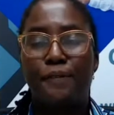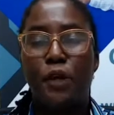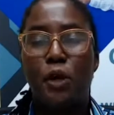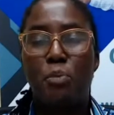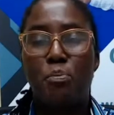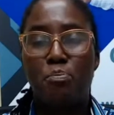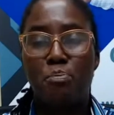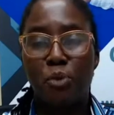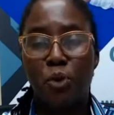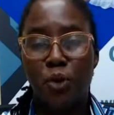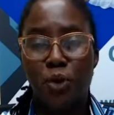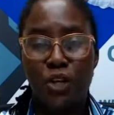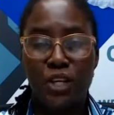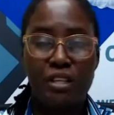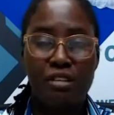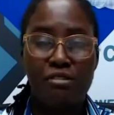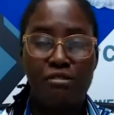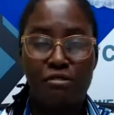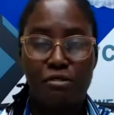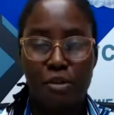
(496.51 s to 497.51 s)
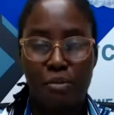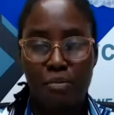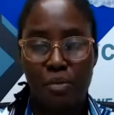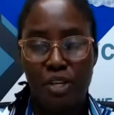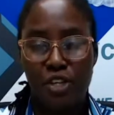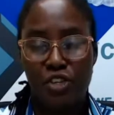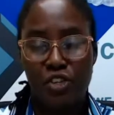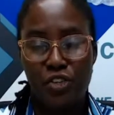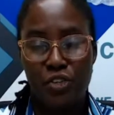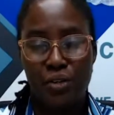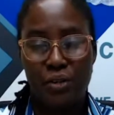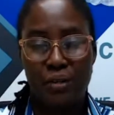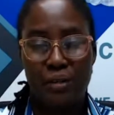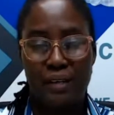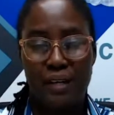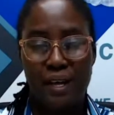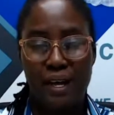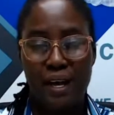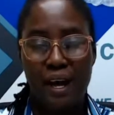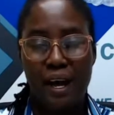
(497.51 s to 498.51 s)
for more information